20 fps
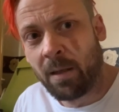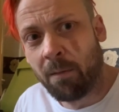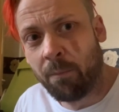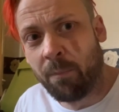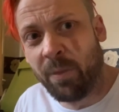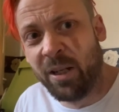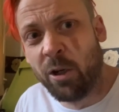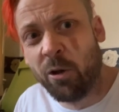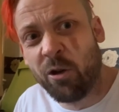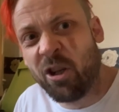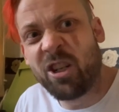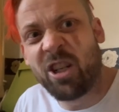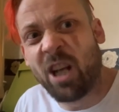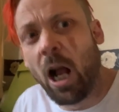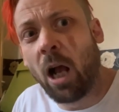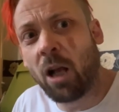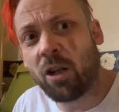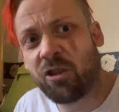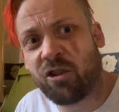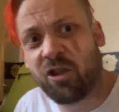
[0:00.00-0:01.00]
But you just
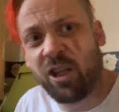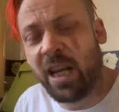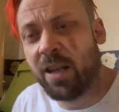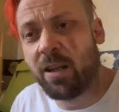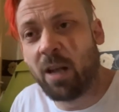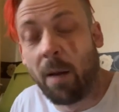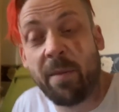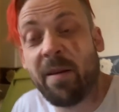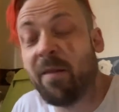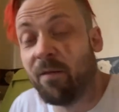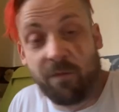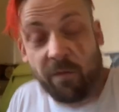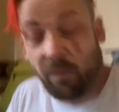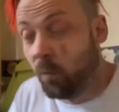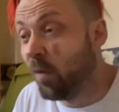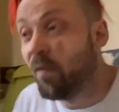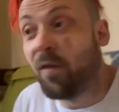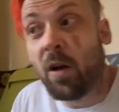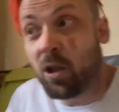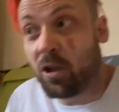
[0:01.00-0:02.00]
asked Jesus. I mean,
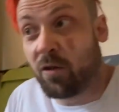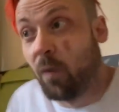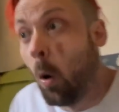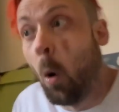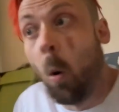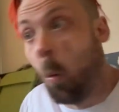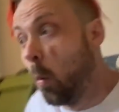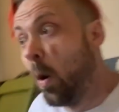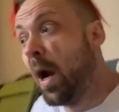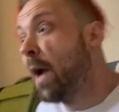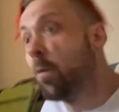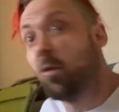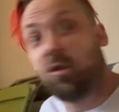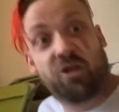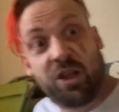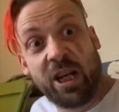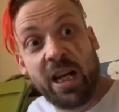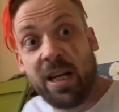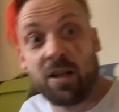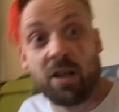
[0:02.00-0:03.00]
first of all, where was
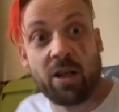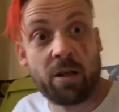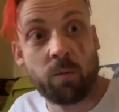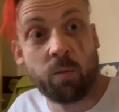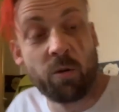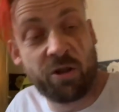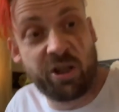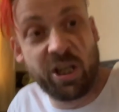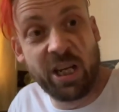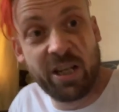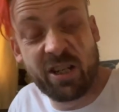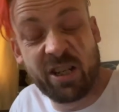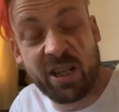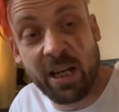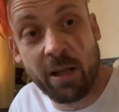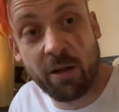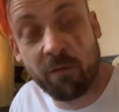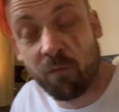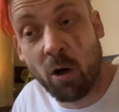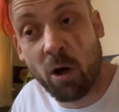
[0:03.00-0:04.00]
Jesus? Was Jesus
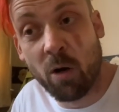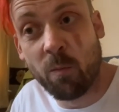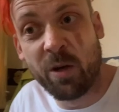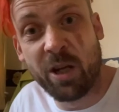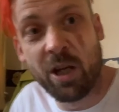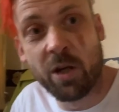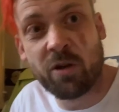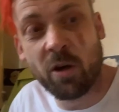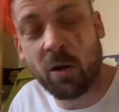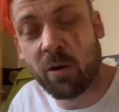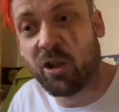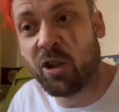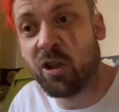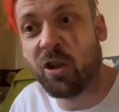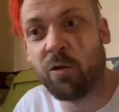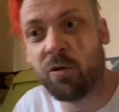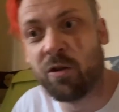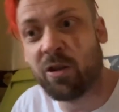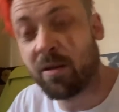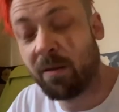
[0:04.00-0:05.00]
in the room? Were you took? Did
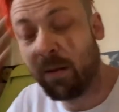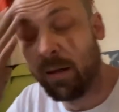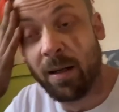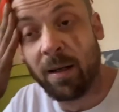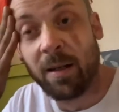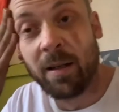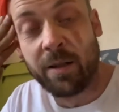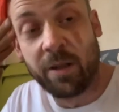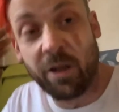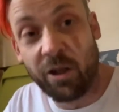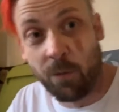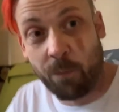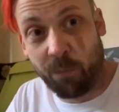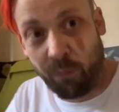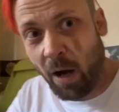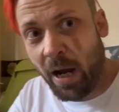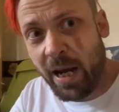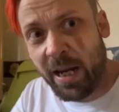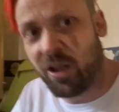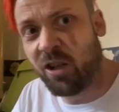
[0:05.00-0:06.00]
you just? Did you
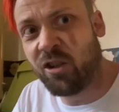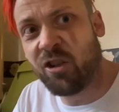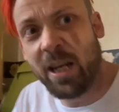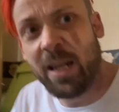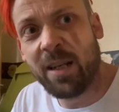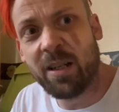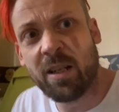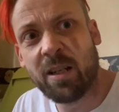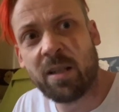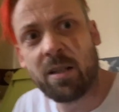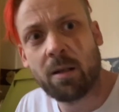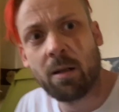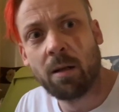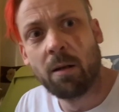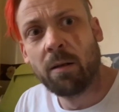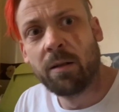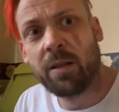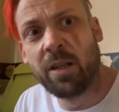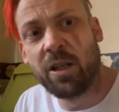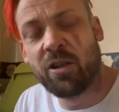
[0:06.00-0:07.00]
pray to Jesus?
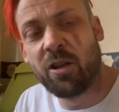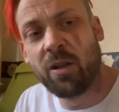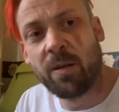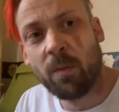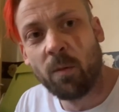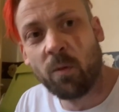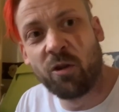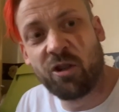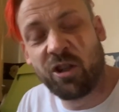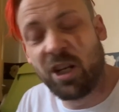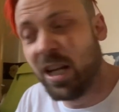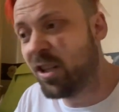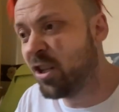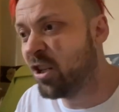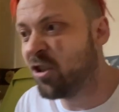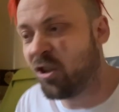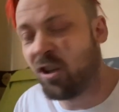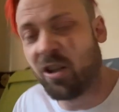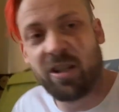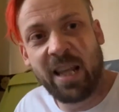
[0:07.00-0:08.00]
Did you? Was Jesus
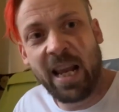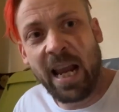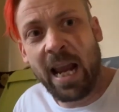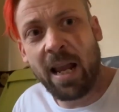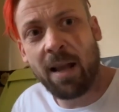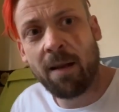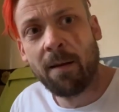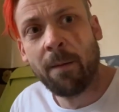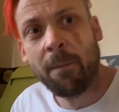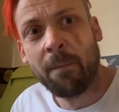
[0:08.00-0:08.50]
just there?